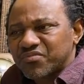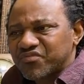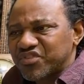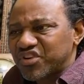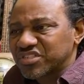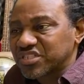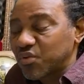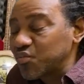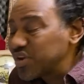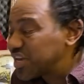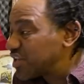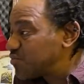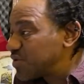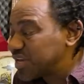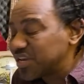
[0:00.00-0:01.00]
For say,
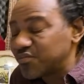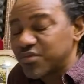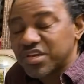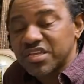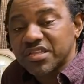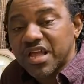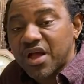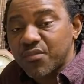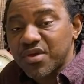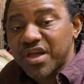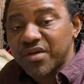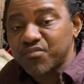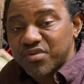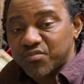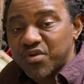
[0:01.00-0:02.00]
wicked, wicked, wicked, because we
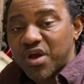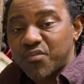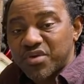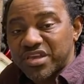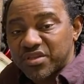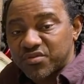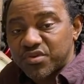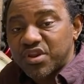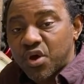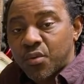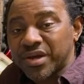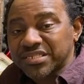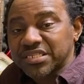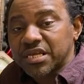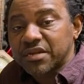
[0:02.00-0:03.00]
are, we are wicked with
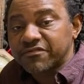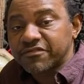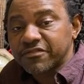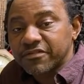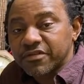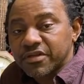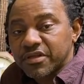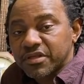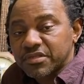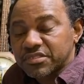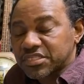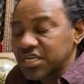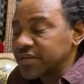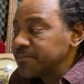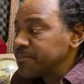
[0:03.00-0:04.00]
ourselves.
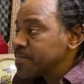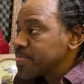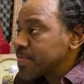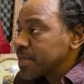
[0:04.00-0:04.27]
See?